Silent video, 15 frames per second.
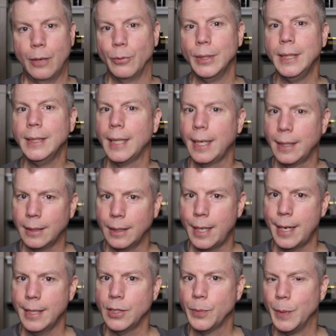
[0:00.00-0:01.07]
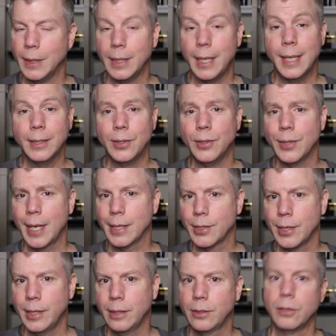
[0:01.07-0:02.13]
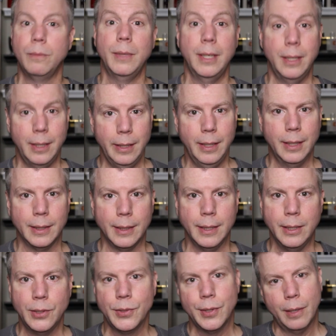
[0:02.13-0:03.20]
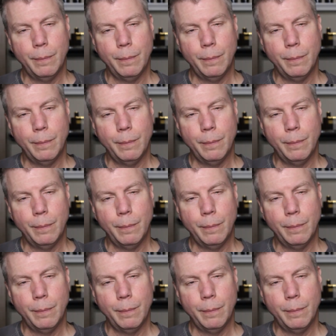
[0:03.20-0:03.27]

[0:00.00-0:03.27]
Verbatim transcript: I really like Lights, but Lights is actually, to me at least,